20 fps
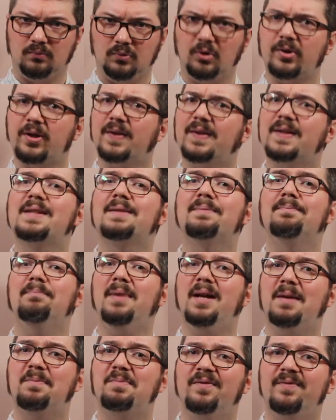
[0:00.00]
Look at this
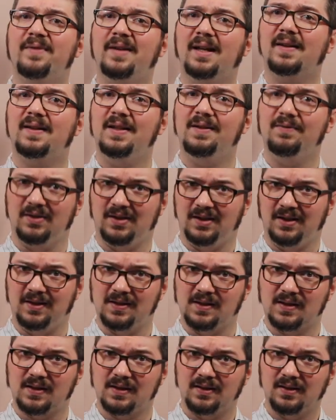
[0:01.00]
map of
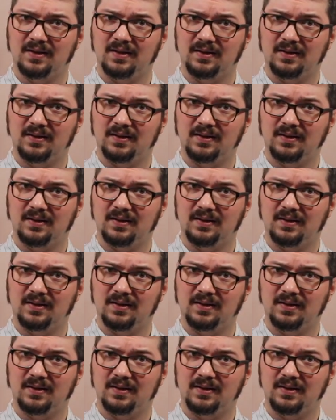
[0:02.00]
activities.